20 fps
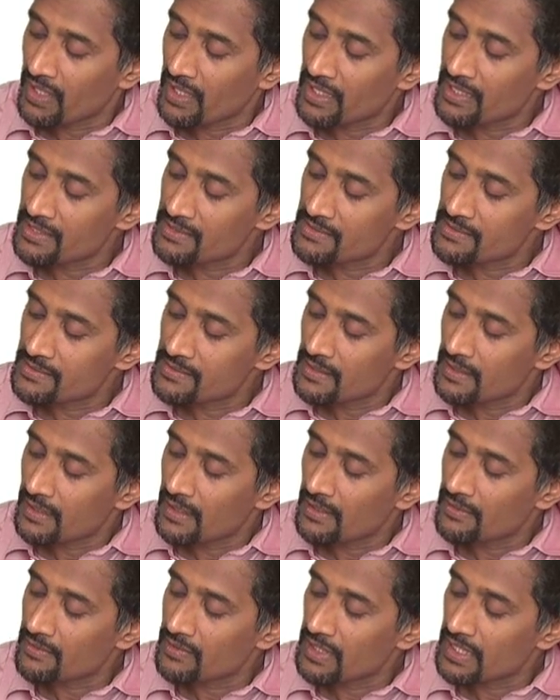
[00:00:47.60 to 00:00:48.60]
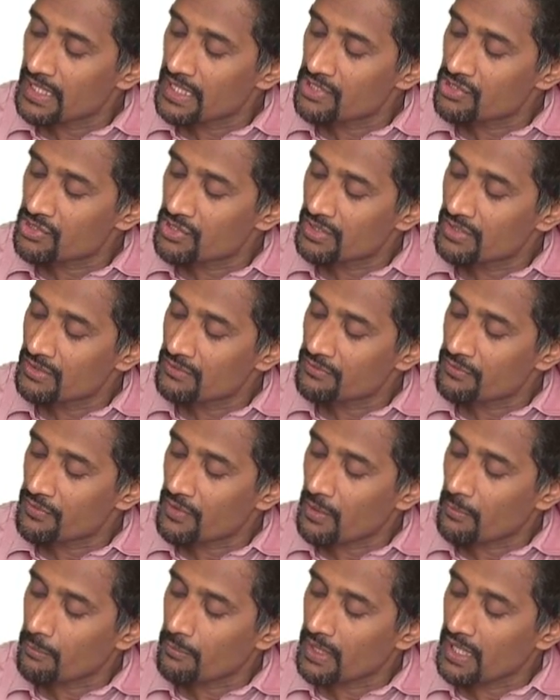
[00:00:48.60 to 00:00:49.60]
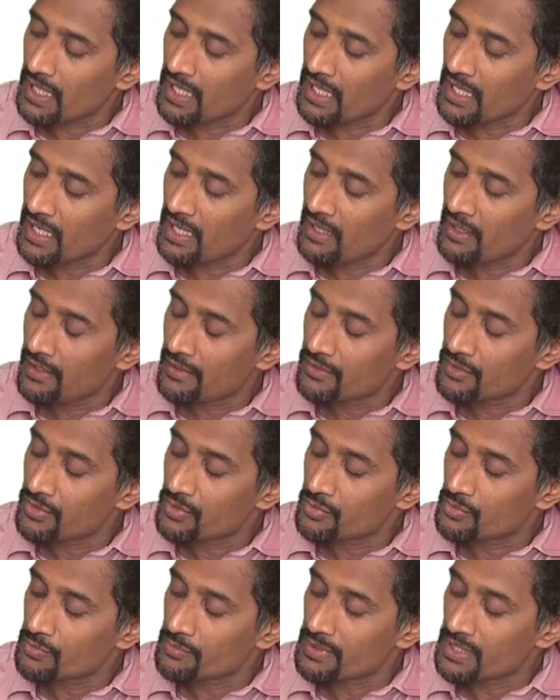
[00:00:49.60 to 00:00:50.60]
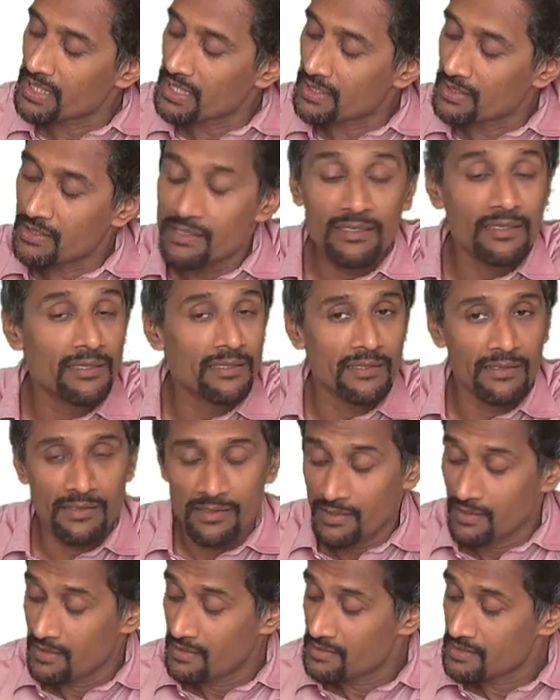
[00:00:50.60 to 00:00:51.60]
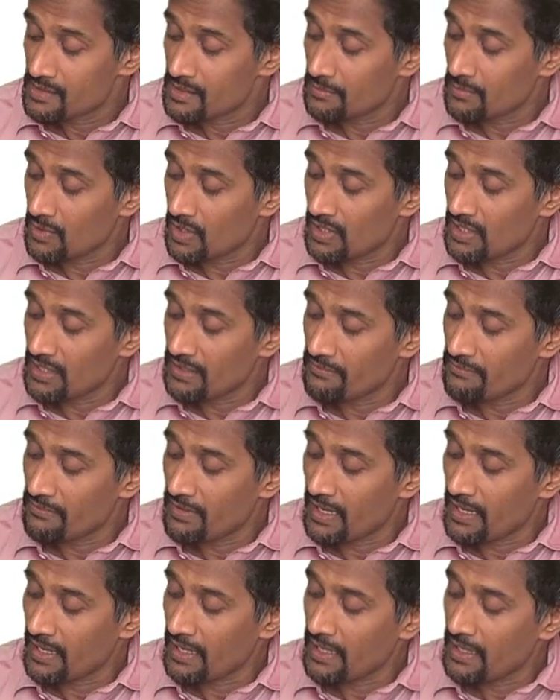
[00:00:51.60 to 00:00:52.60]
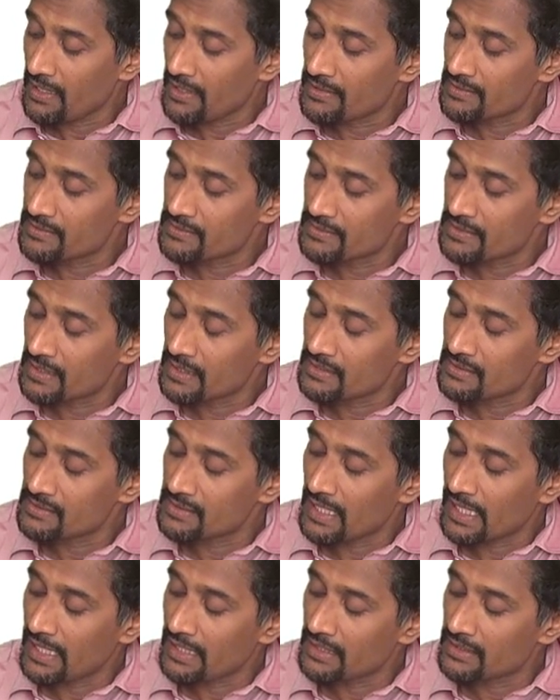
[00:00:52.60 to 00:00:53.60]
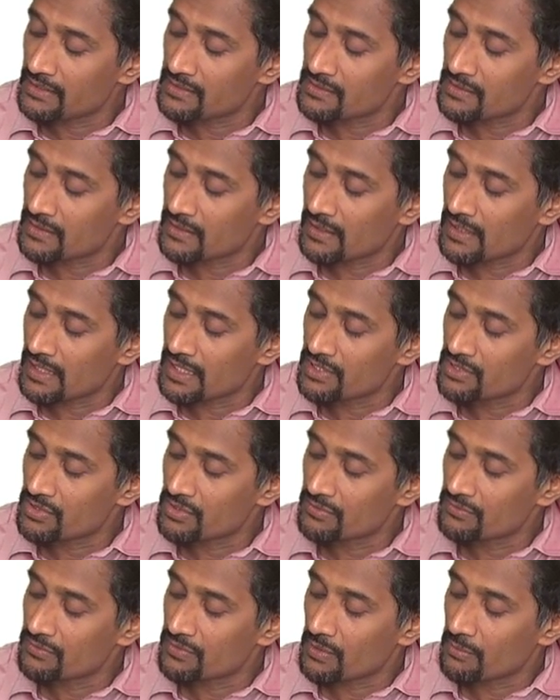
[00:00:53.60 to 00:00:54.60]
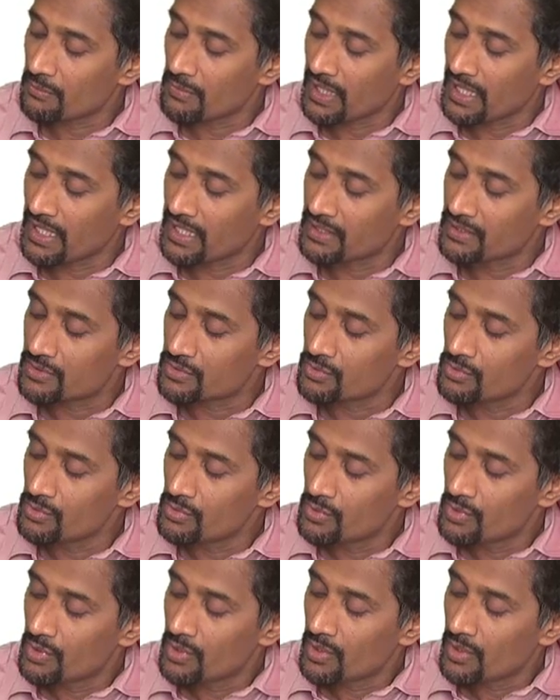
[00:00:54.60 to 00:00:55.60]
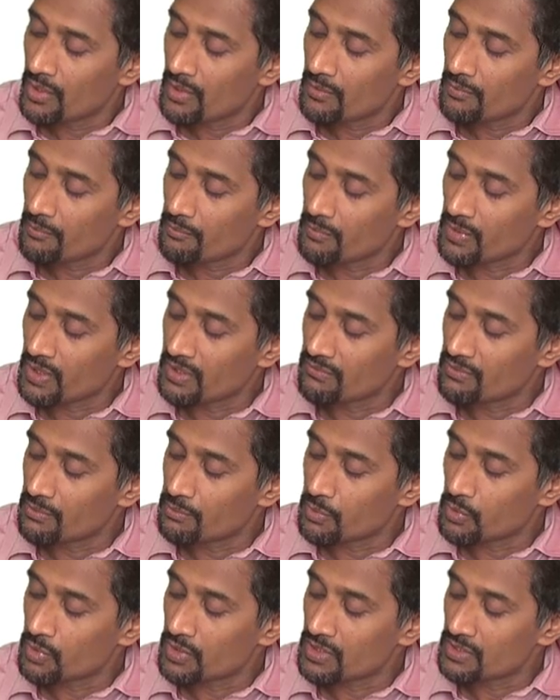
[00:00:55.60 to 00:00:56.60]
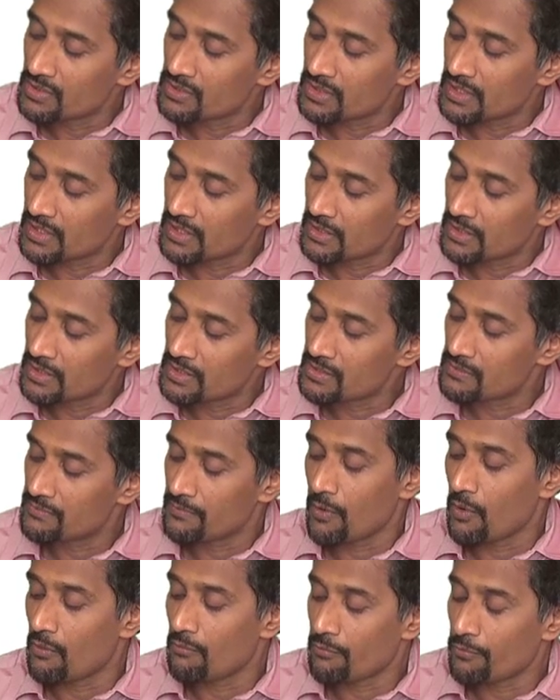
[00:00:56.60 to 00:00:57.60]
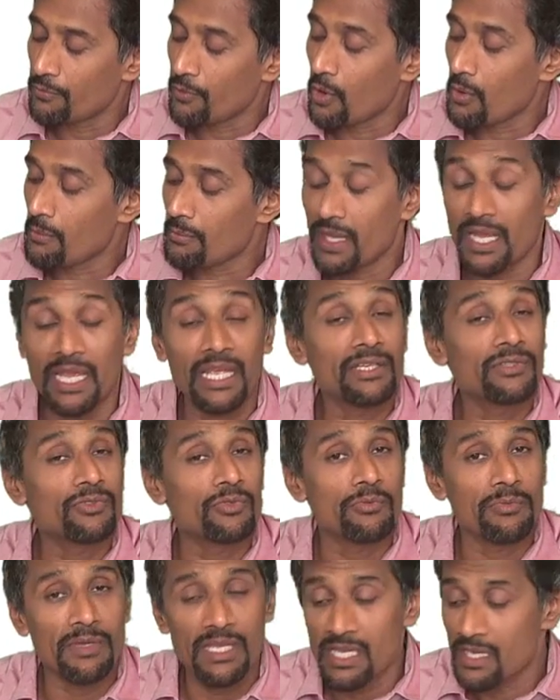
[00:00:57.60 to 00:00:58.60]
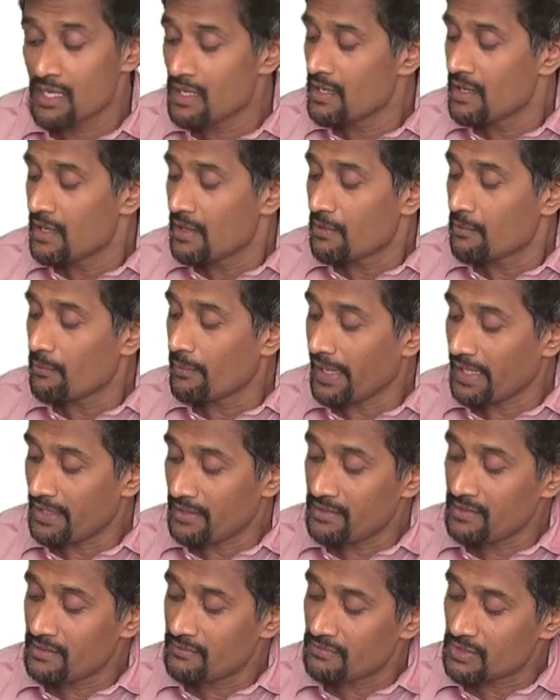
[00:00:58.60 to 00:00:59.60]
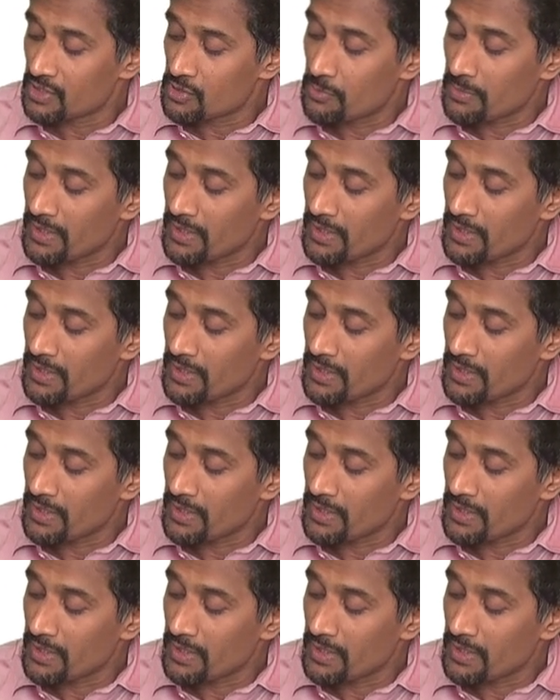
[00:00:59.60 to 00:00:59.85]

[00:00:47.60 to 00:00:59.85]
is a relation from A to B. Similarly, Y is such that it is a relation from A to B. We put this in this form, from A to B, wherein, which